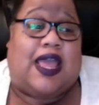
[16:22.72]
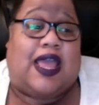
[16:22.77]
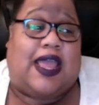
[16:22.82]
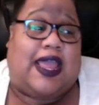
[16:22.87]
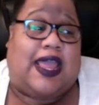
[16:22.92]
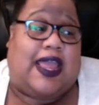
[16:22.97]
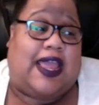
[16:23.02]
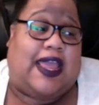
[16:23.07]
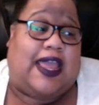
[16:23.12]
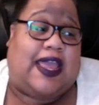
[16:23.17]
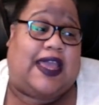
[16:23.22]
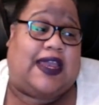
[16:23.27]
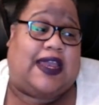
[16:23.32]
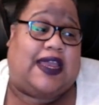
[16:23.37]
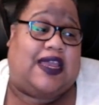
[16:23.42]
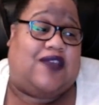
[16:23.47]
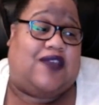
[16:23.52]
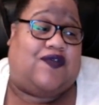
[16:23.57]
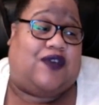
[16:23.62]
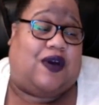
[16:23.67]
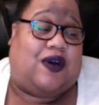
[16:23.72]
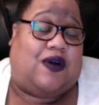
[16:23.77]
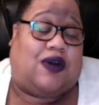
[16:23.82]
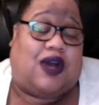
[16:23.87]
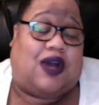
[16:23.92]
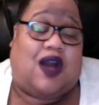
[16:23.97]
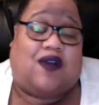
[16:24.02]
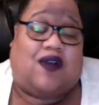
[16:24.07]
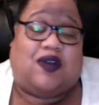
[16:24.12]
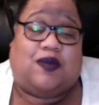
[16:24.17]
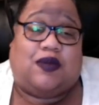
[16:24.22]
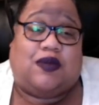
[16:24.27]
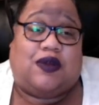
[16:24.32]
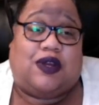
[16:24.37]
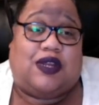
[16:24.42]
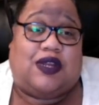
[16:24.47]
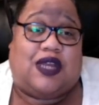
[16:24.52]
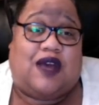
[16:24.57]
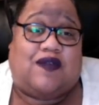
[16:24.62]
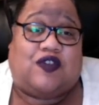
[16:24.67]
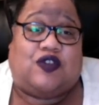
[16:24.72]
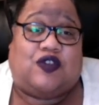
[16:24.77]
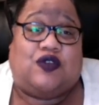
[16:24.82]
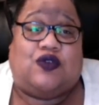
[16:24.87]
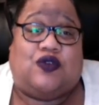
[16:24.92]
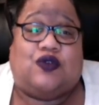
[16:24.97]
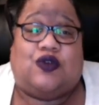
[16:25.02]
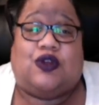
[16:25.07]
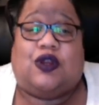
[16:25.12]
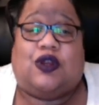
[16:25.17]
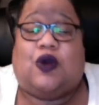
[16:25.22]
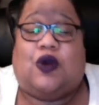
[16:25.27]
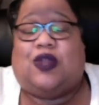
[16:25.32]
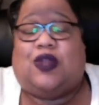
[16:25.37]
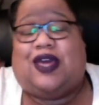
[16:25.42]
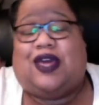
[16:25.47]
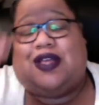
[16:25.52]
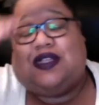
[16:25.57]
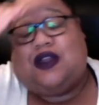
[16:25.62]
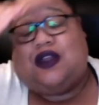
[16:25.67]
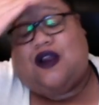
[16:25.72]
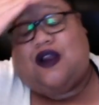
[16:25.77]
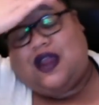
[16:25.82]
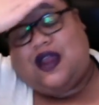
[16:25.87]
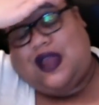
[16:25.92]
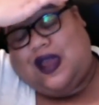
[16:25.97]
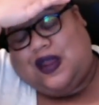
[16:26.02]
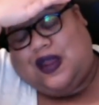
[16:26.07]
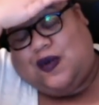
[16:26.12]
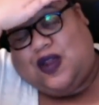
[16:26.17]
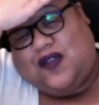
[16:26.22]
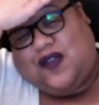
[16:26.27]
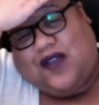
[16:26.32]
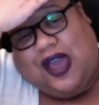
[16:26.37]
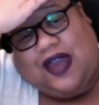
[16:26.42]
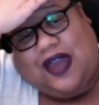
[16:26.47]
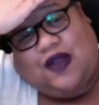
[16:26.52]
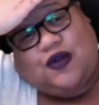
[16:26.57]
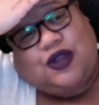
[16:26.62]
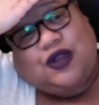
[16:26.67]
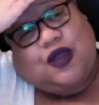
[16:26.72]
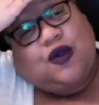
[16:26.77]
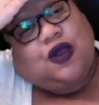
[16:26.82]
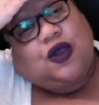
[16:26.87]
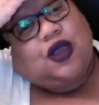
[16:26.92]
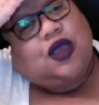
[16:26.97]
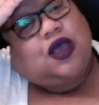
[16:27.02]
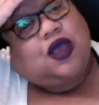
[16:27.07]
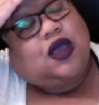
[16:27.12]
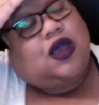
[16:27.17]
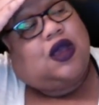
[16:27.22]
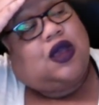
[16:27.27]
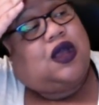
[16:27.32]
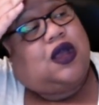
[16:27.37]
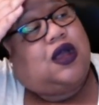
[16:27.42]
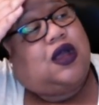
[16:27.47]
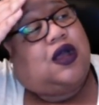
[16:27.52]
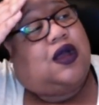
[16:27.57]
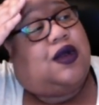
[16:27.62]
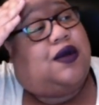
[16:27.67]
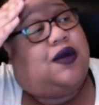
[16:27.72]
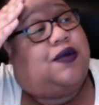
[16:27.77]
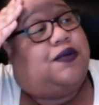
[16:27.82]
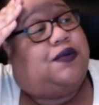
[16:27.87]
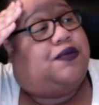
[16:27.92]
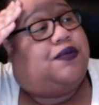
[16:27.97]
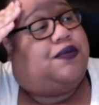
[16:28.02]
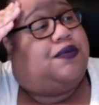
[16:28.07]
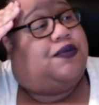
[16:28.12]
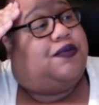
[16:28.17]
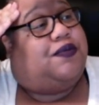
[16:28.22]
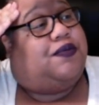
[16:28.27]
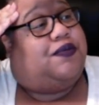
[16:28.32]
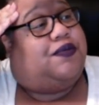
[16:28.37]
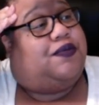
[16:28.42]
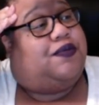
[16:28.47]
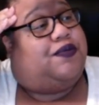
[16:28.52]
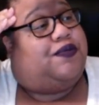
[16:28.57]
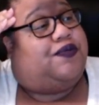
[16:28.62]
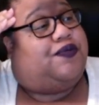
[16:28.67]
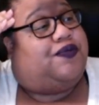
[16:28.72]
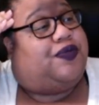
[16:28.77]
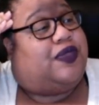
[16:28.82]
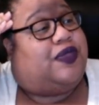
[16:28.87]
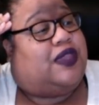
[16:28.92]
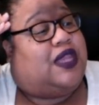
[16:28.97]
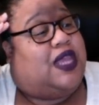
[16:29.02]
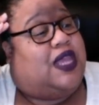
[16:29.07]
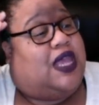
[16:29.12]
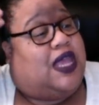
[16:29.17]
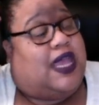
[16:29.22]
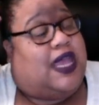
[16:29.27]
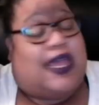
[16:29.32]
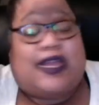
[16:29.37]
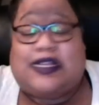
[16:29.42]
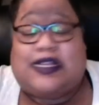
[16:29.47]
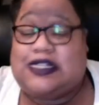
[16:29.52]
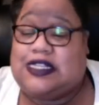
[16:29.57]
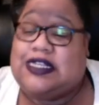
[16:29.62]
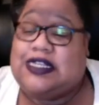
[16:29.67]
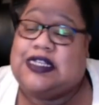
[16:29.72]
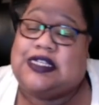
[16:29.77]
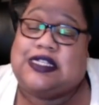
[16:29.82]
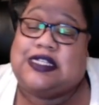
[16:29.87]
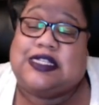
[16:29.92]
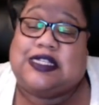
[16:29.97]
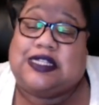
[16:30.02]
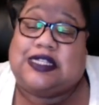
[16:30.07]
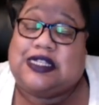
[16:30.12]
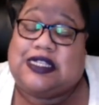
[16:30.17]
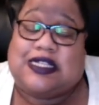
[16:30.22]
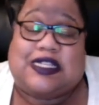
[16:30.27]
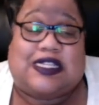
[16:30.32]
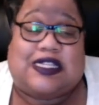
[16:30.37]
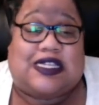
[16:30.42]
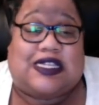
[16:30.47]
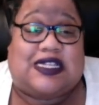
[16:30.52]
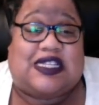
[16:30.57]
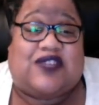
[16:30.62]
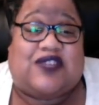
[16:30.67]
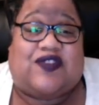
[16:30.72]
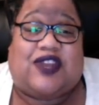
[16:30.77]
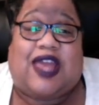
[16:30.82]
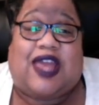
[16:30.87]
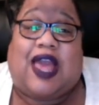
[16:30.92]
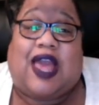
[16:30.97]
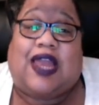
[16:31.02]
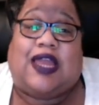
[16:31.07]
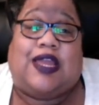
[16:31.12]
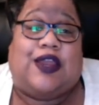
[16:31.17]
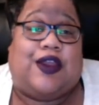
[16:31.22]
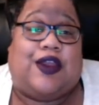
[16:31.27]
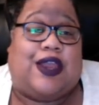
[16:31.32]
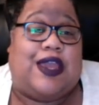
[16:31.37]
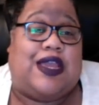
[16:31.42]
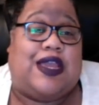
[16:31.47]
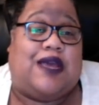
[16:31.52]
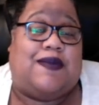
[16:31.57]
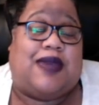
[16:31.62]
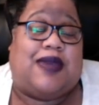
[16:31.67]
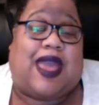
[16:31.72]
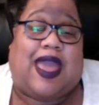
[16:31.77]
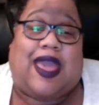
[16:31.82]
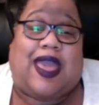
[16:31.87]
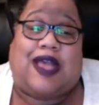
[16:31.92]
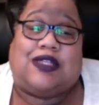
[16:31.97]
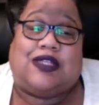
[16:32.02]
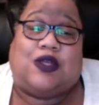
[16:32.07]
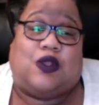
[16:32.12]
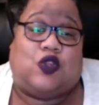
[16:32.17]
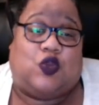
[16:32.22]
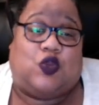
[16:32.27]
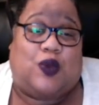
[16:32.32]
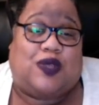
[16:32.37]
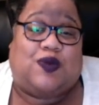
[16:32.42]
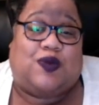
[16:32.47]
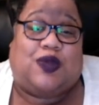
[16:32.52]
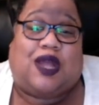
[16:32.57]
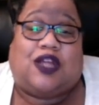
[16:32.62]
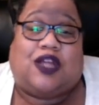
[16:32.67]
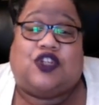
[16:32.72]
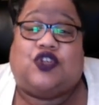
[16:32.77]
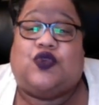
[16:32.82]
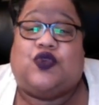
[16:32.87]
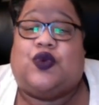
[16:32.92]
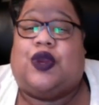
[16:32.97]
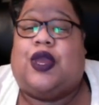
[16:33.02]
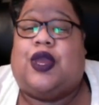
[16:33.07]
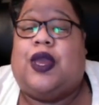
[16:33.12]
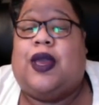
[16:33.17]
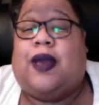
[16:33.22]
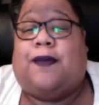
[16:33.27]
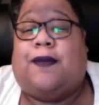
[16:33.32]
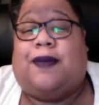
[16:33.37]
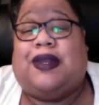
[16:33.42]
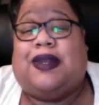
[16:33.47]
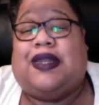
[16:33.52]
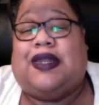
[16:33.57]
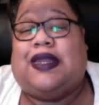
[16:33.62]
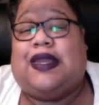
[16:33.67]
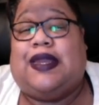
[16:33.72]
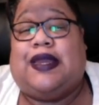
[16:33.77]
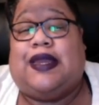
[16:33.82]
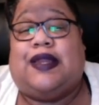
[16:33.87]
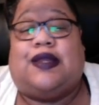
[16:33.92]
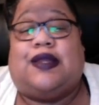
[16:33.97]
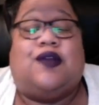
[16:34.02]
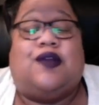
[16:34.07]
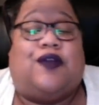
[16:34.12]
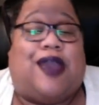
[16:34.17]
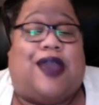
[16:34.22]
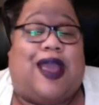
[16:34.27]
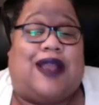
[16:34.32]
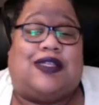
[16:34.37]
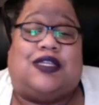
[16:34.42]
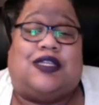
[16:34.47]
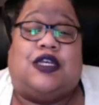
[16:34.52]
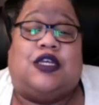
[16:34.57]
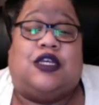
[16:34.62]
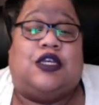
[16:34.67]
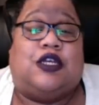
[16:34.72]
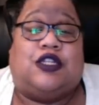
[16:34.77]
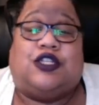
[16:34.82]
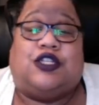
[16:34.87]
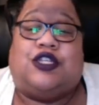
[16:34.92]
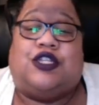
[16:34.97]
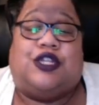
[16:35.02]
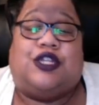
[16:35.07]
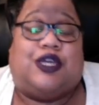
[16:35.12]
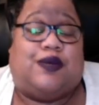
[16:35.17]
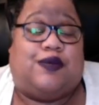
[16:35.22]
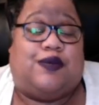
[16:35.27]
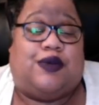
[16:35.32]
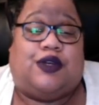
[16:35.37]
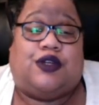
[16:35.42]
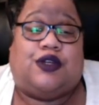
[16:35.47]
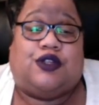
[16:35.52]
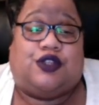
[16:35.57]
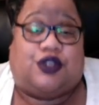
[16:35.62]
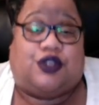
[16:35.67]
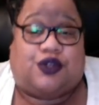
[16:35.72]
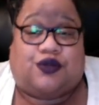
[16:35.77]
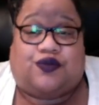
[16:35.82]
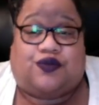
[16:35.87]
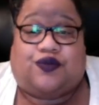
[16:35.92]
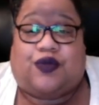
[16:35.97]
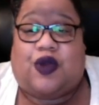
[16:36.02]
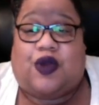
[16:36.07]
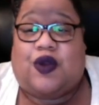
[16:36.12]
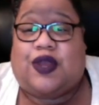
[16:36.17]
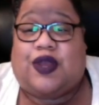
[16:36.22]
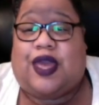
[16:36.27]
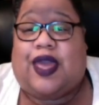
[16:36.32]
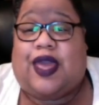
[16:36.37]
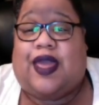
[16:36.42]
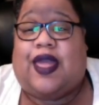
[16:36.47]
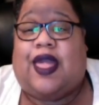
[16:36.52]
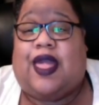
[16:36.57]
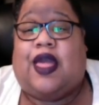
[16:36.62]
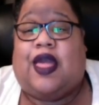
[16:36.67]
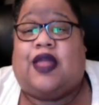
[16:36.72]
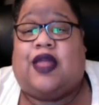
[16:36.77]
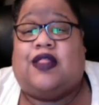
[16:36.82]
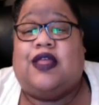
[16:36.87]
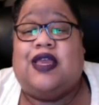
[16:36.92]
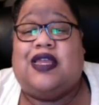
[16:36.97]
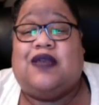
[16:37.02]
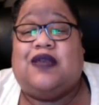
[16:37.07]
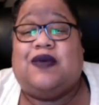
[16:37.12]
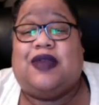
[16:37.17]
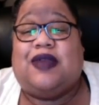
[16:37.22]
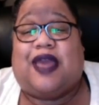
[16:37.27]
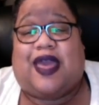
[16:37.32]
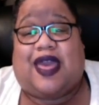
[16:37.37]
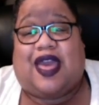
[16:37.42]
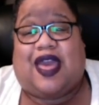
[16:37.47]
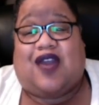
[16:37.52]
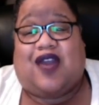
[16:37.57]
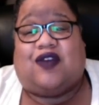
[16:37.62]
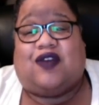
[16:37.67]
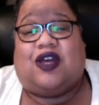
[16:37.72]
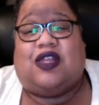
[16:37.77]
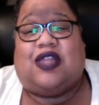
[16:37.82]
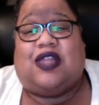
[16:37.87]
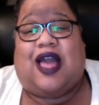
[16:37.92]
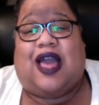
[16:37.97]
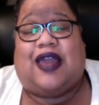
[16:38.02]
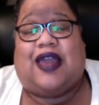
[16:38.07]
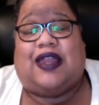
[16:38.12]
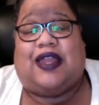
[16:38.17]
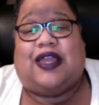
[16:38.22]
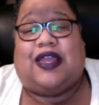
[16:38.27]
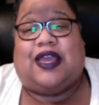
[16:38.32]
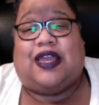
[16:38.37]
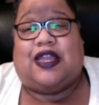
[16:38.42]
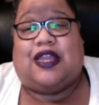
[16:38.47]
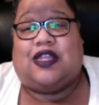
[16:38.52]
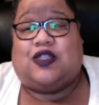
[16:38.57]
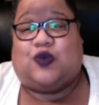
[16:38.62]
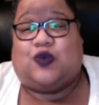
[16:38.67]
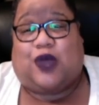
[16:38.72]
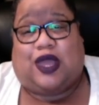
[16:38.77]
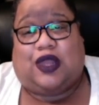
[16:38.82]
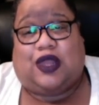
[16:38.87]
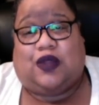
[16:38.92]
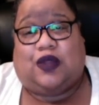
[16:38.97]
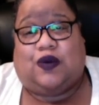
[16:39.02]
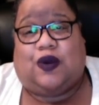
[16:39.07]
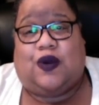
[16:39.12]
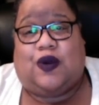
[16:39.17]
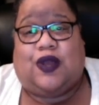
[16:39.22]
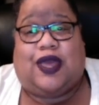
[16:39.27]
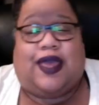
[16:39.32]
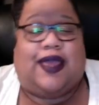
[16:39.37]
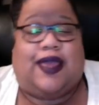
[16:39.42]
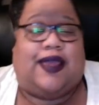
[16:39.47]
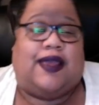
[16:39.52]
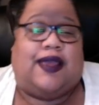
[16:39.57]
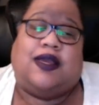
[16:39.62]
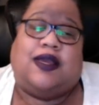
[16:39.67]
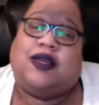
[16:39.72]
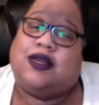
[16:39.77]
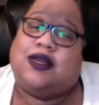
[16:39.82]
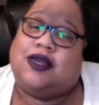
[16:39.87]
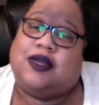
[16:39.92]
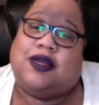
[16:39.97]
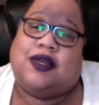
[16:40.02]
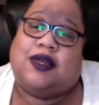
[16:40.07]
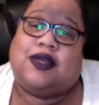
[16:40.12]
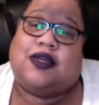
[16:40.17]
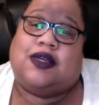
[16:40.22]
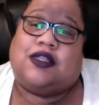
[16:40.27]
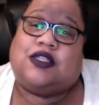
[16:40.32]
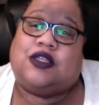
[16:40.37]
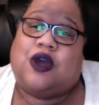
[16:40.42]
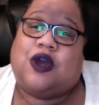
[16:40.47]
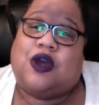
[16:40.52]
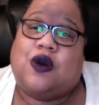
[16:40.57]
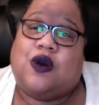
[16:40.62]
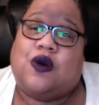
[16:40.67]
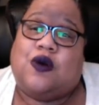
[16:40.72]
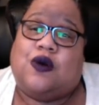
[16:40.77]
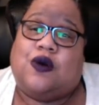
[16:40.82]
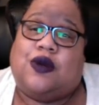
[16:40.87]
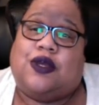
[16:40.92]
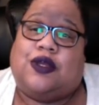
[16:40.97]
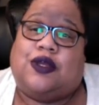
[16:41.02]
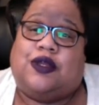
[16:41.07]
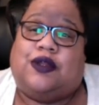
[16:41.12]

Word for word: and he felt comfortable enough to, you know, let his guard down or whatever. I don't know. Um, and since this this is the season finale, he could be an ass on the two weeks. We're not sure. But again, congrats to them too. Okay. Then we have Kalani and Asuelu. Okay. So